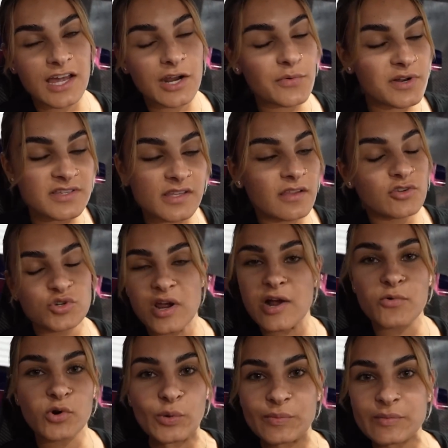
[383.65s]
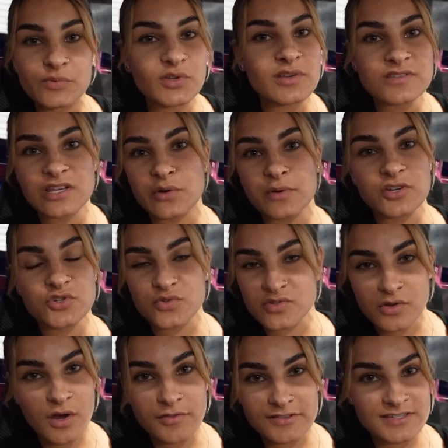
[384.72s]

I don't want to say the drag world. People use sequentials all the